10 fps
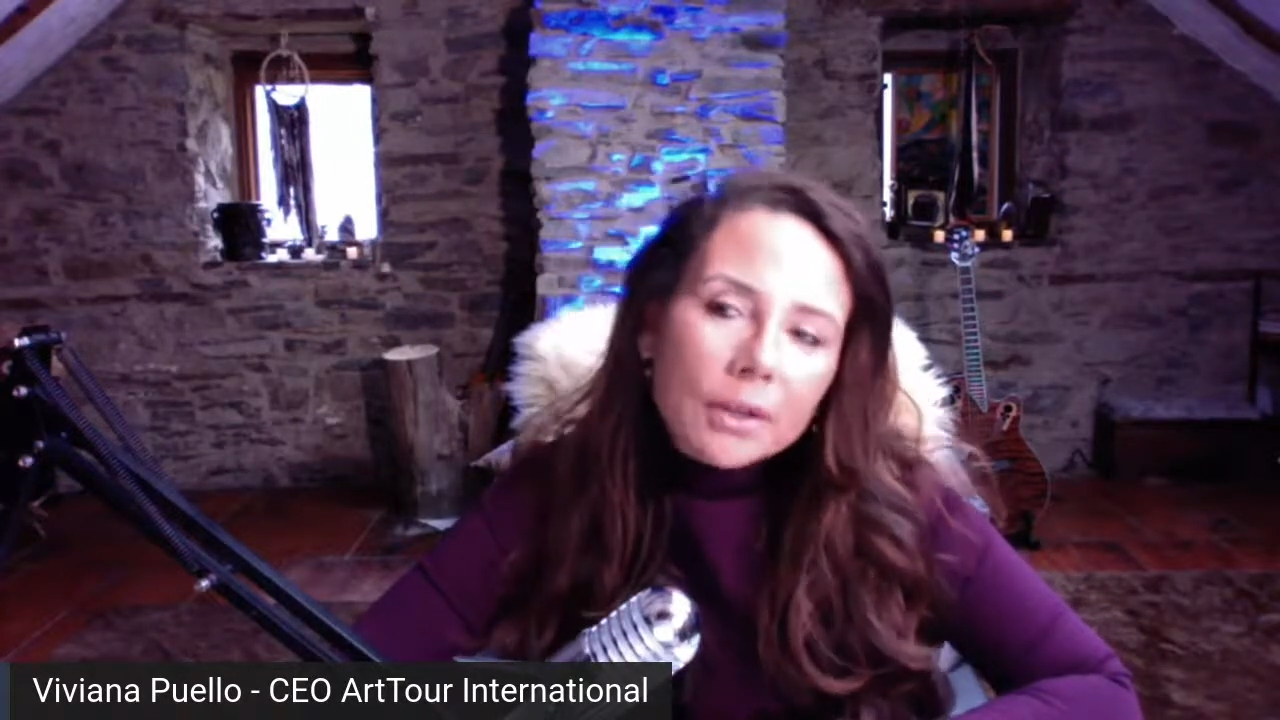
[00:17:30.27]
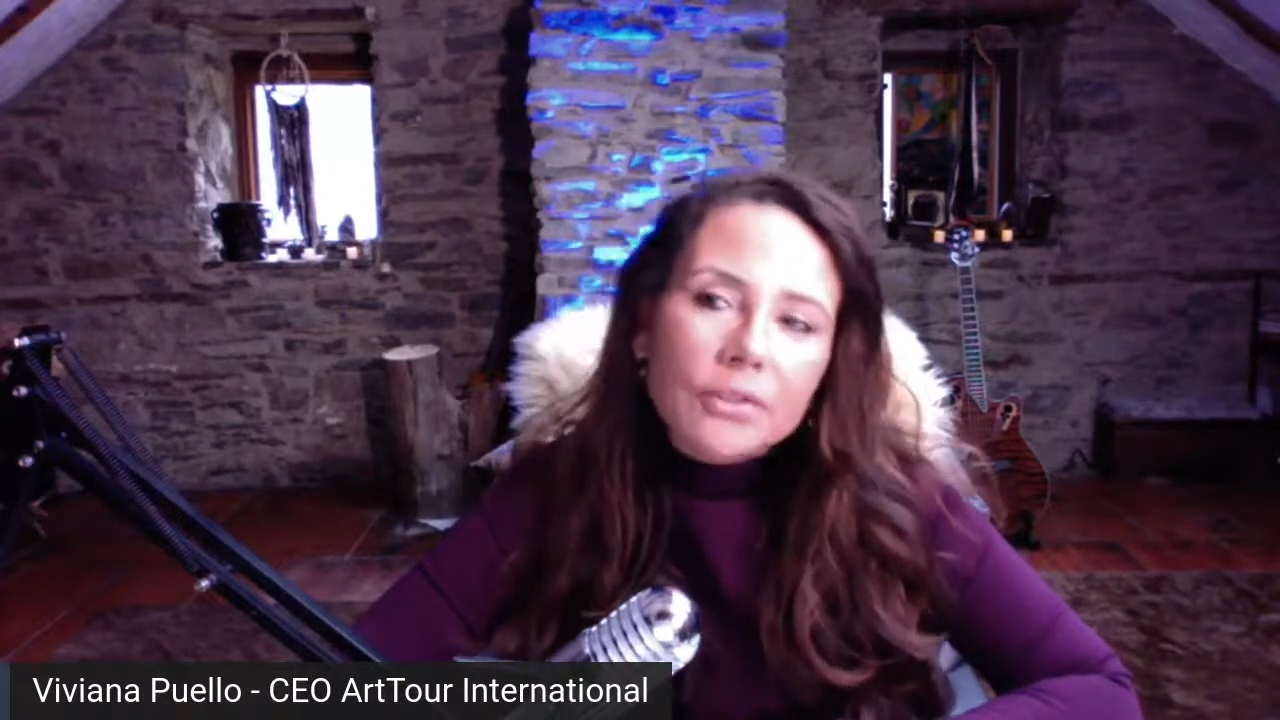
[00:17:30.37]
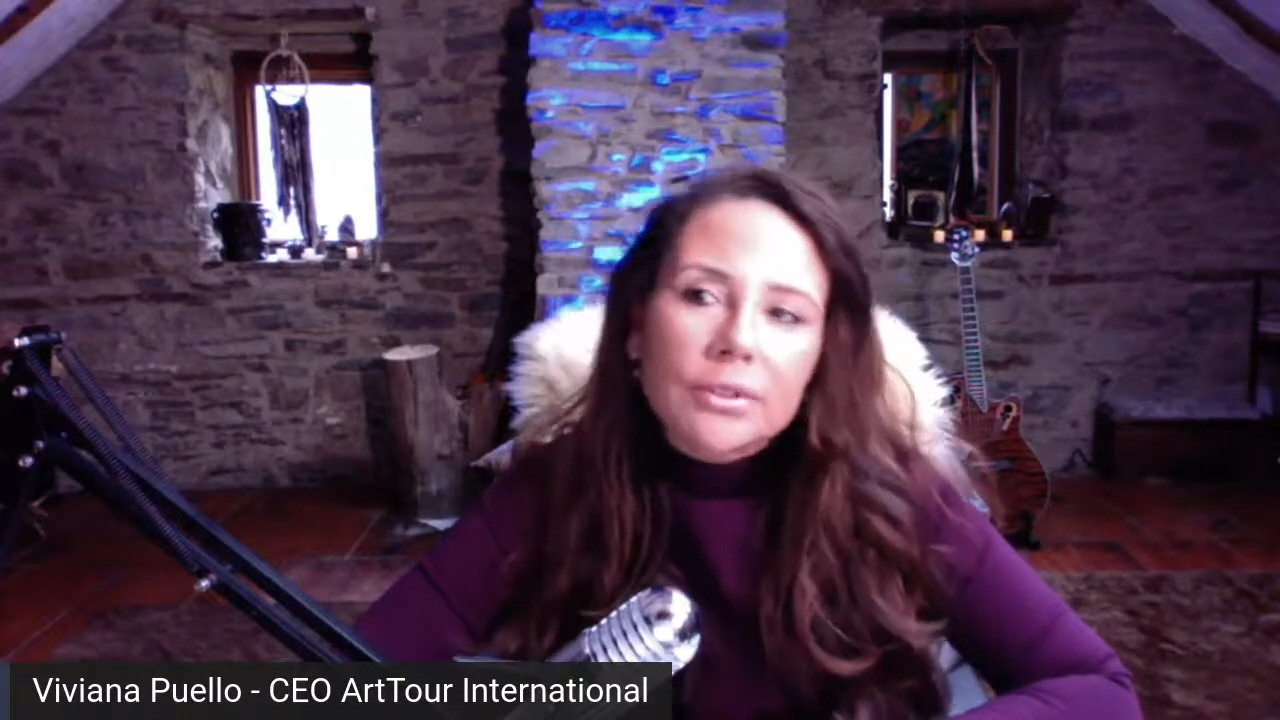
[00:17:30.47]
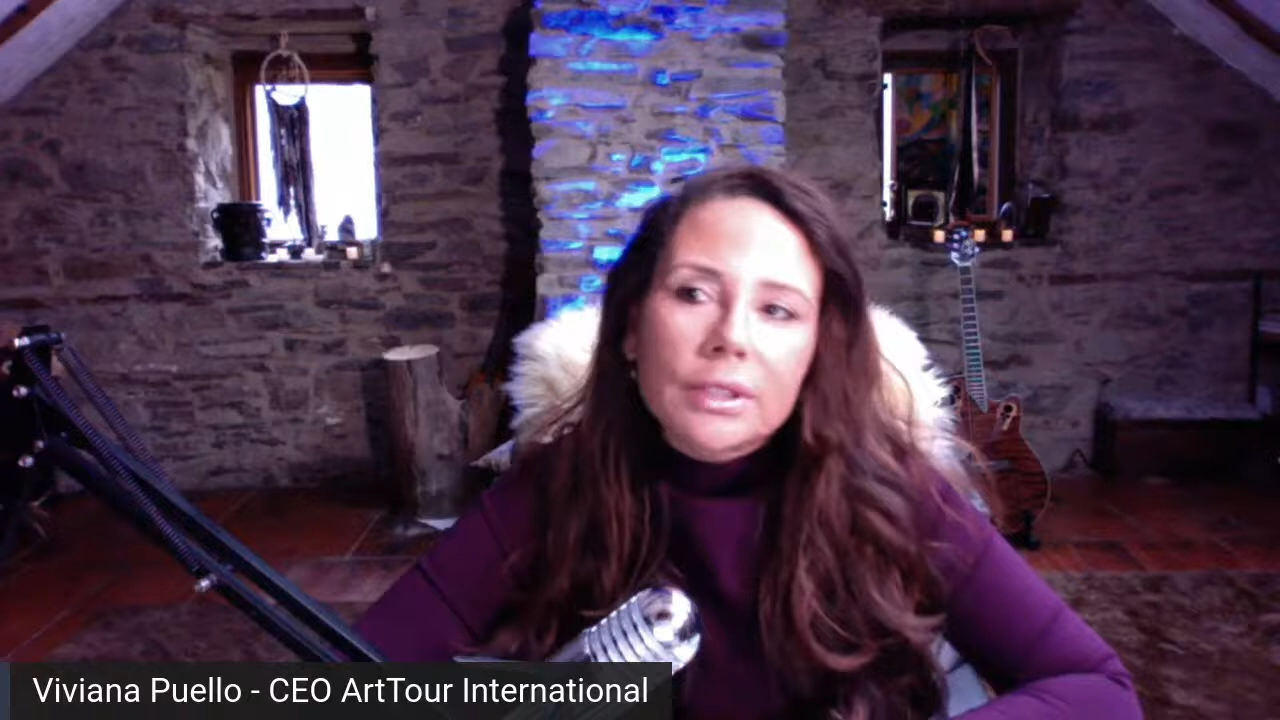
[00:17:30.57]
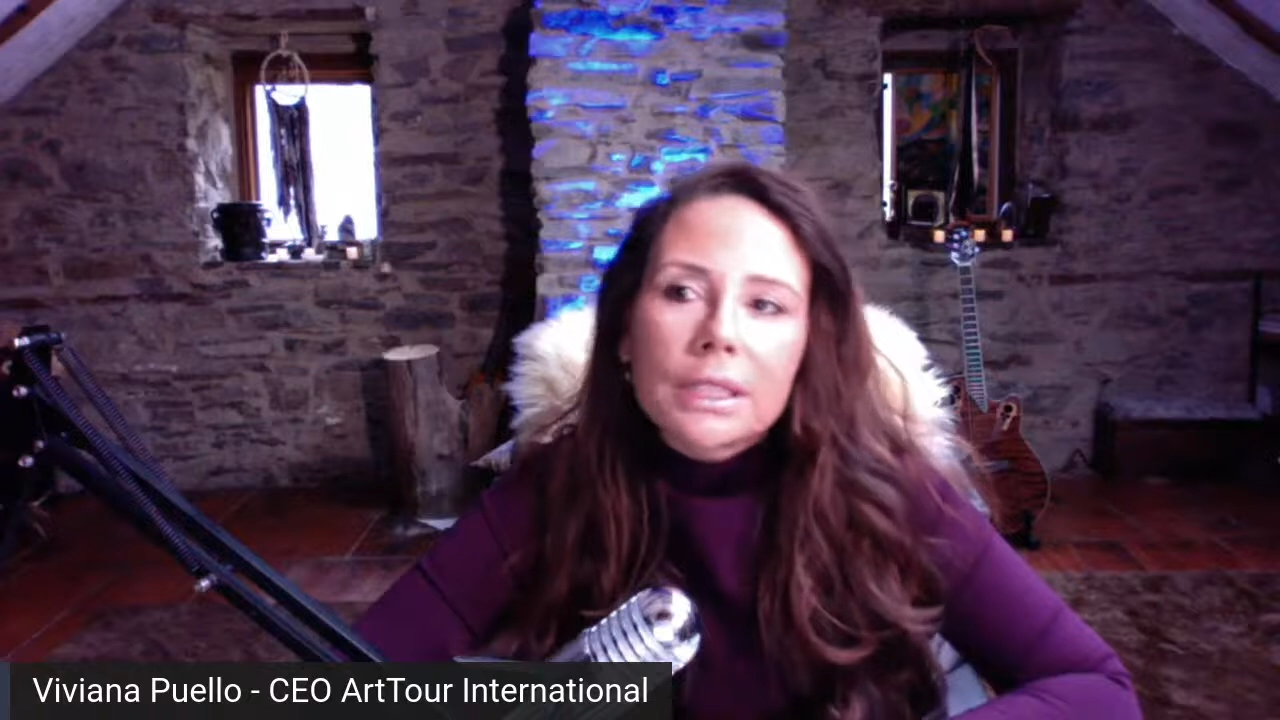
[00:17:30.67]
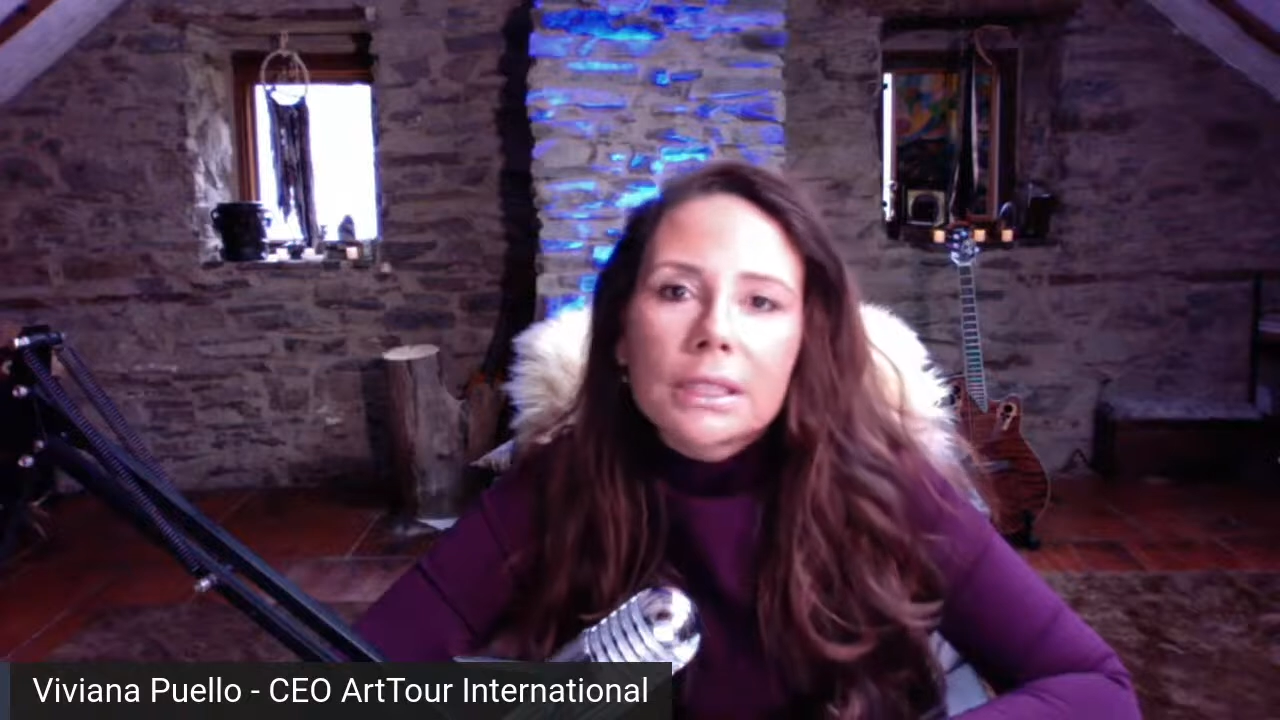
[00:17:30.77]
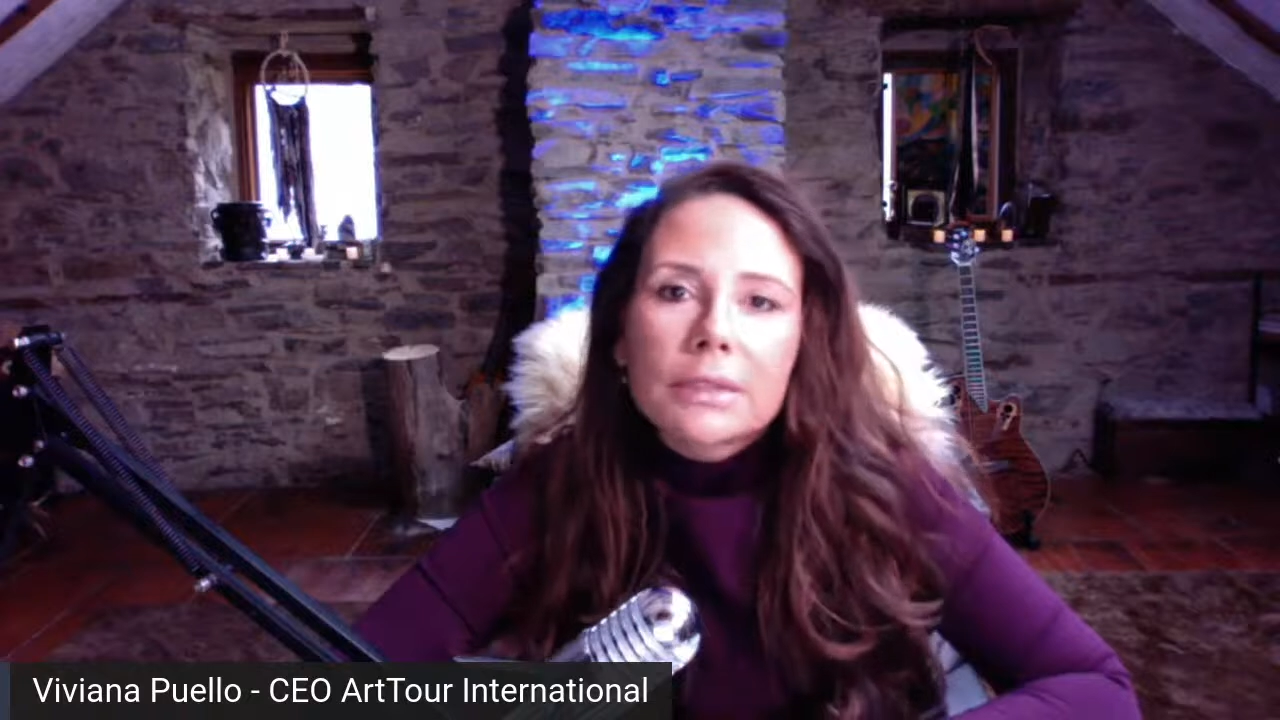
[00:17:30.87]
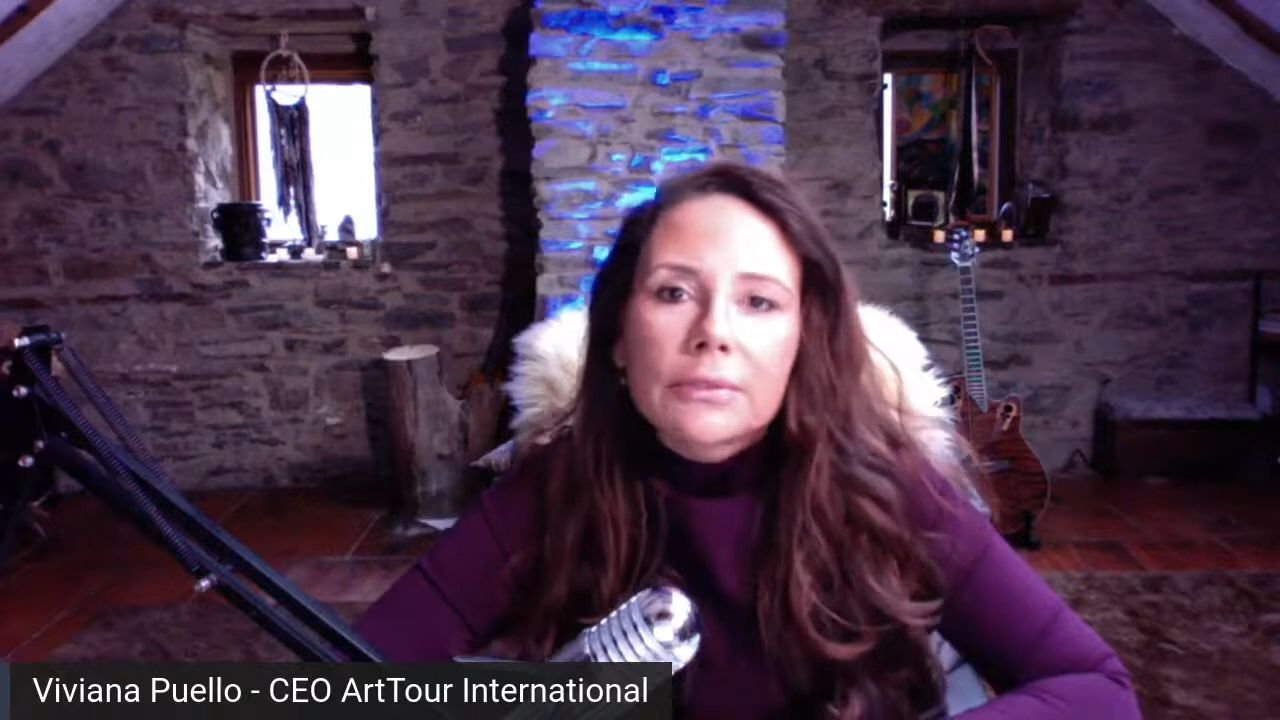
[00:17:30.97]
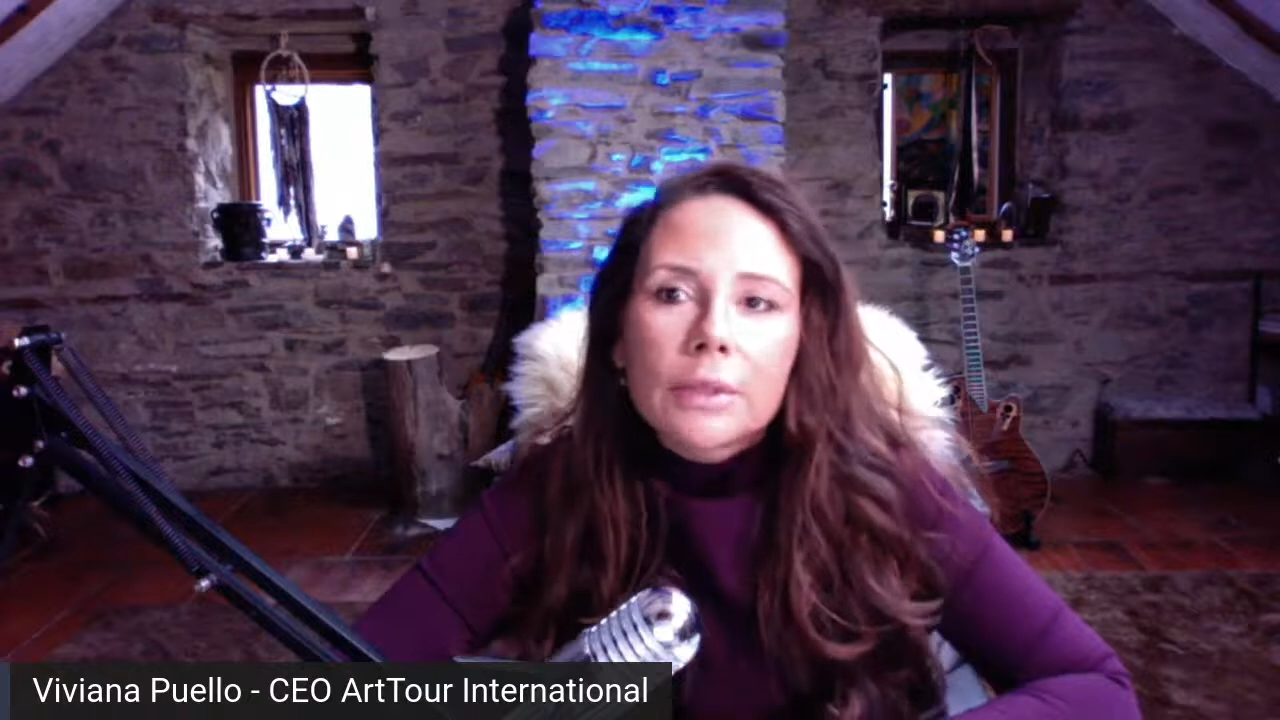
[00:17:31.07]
ourselves